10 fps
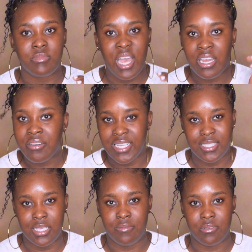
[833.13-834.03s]

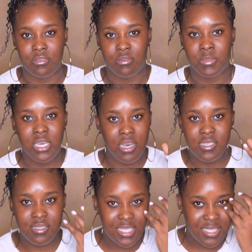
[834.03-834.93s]
aggressive,
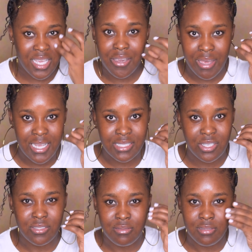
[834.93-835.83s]
because this area is
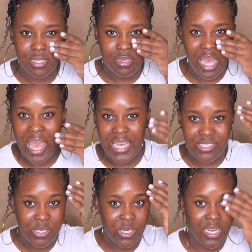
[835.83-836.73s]
the eyes,
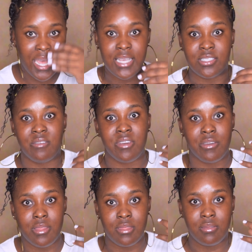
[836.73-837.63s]
under the eyes are
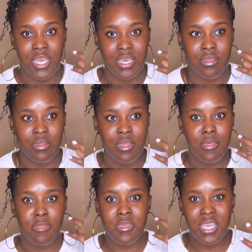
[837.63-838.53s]
very like
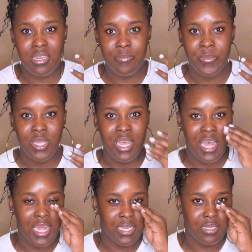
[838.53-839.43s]
thin
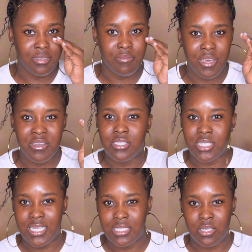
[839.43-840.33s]
and very
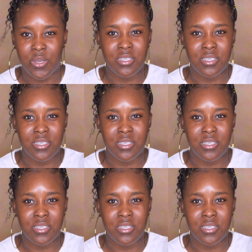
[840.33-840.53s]
gentle or